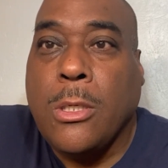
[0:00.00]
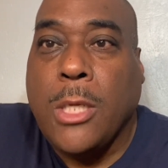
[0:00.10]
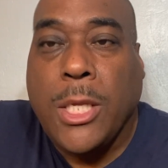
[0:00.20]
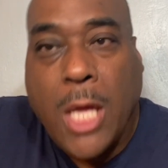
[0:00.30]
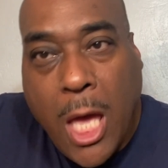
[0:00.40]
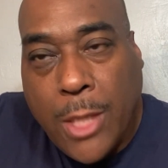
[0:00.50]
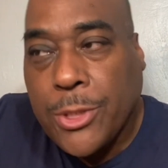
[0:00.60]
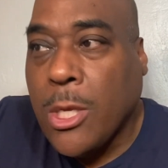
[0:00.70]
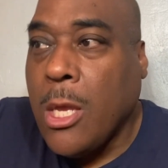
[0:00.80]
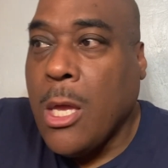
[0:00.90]
He does.
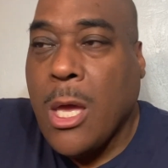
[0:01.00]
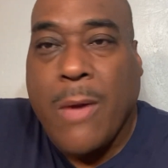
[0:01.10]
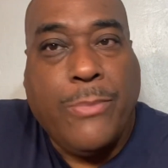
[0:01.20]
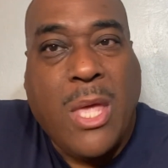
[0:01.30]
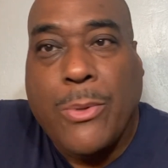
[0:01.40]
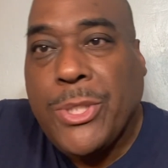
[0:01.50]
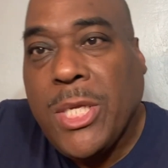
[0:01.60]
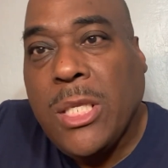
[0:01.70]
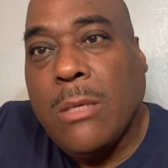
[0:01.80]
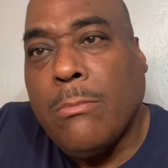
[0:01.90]
I've never
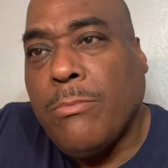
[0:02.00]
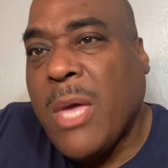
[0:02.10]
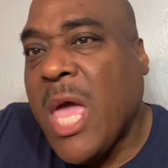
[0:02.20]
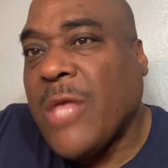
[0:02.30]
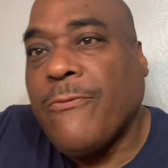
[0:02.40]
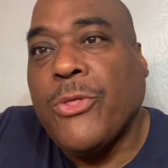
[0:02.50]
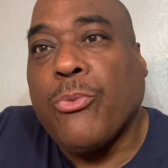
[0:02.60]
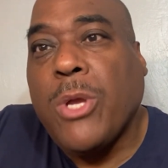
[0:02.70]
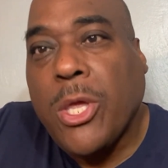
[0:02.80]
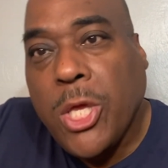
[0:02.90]
seen him pass for
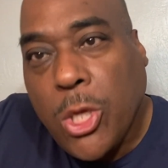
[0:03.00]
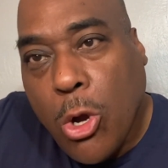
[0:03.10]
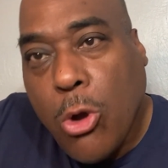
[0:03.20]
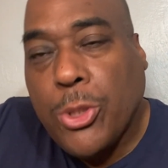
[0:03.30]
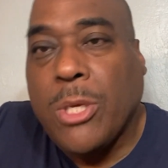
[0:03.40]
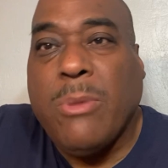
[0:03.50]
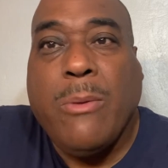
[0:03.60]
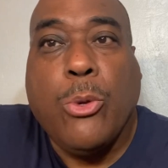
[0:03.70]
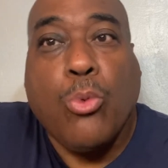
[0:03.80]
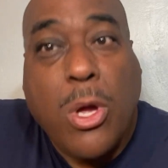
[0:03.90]
300 yards and
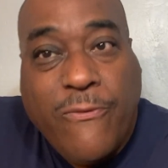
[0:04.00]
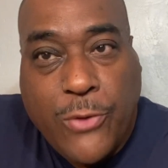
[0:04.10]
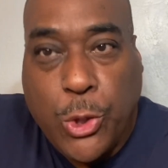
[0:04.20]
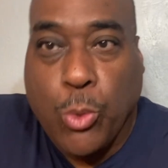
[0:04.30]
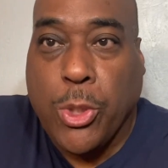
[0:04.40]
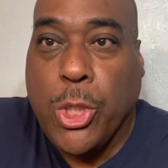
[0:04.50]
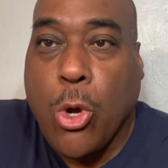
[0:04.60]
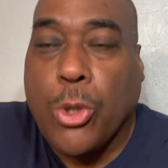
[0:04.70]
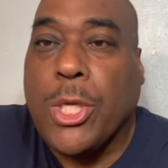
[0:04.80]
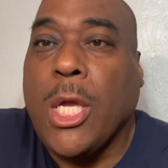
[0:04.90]
maybe run for 200
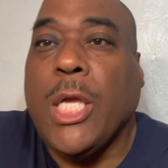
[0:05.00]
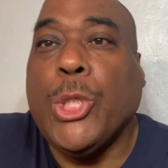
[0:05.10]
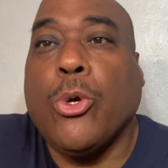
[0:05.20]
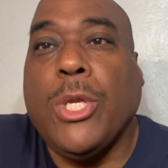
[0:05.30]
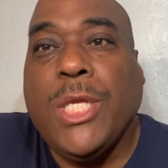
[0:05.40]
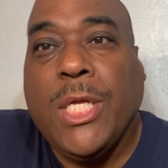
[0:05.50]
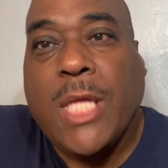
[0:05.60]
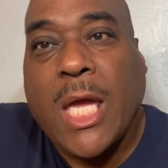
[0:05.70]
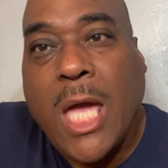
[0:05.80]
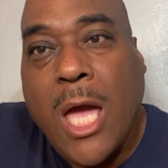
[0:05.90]
yards. He's going to need
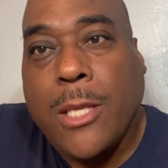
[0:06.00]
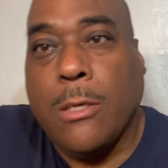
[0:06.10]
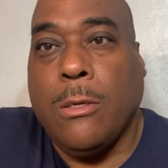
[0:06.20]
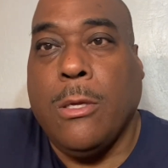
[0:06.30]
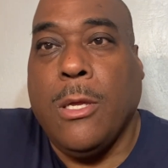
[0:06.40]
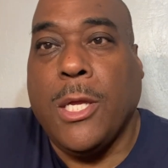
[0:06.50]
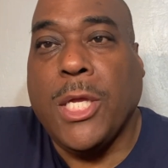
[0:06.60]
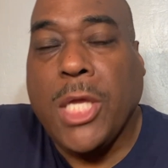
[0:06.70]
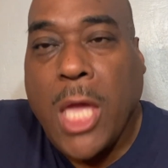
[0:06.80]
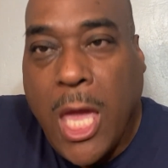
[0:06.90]
that kind of
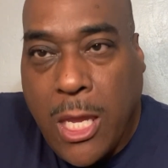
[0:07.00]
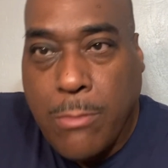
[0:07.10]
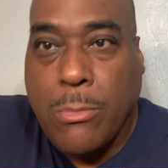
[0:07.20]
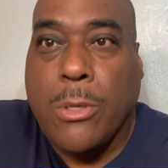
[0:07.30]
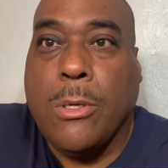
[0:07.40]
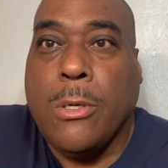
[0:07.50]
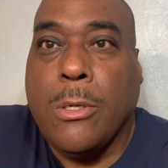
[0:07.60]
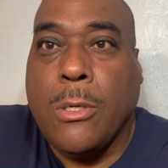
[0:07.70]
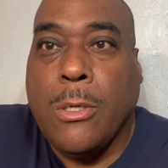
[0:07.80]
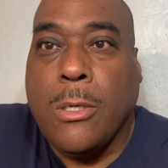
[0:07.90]
game
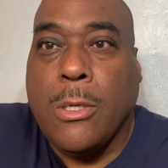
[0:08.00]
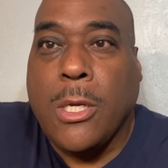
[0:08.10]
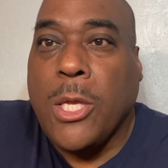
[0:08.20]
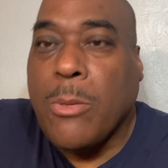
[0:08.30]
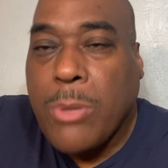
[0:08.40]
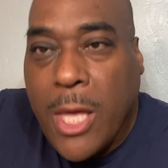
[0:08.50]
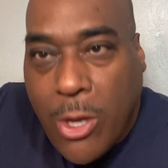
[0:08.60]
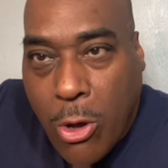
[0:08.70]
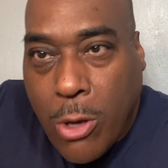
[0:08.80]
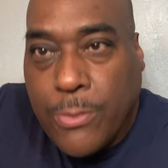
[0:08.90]
in the
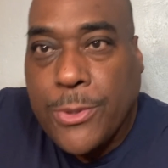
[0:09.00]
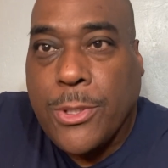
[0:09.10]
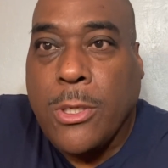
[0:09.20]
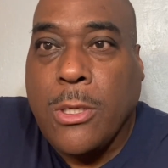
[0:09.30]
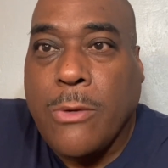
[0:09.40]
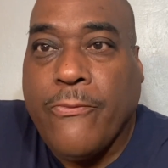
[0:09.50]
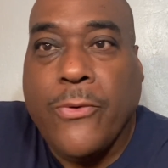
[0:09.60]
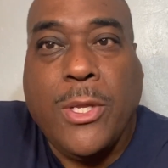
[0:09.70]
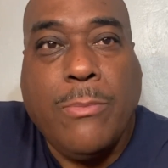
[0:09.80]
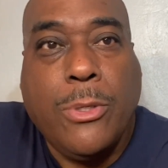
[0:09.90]
playoffs for
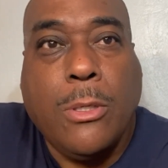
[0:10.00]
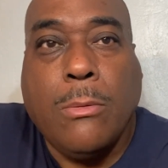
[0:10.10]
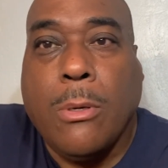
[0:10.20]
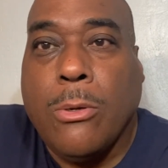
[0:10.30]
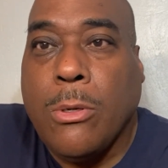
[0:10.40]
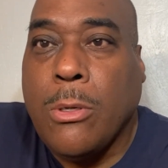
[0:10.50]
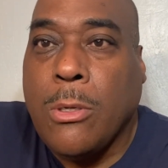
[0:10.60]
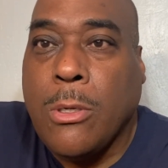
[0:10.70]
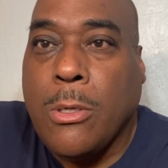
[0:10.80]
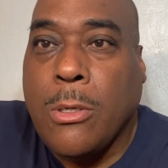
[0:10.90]
them to
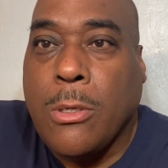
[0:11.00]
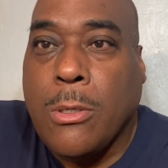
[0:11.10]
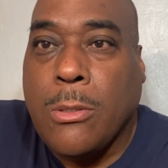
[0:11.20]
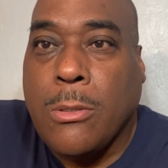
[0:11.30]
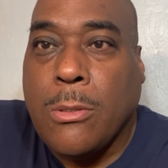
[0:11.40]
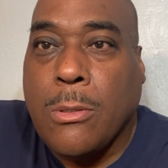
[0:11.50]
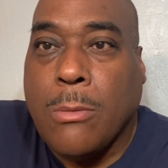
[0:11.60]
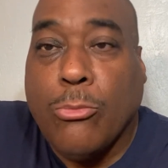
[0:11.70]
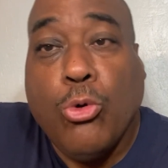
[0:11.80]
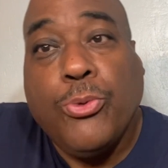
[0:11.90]

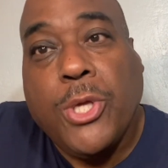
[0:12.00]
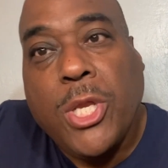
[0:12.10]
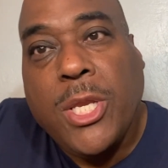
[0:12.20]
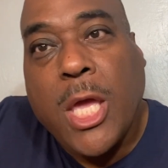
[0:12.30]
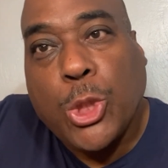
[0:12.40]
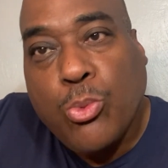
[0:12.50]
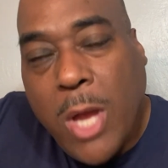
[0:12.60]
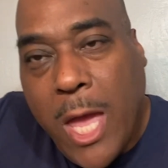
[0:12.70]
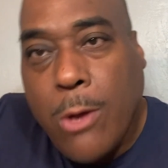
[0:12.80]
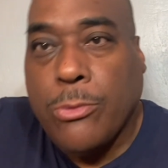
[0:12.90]
move to the next
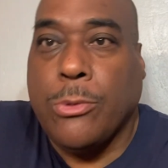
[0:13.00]
round.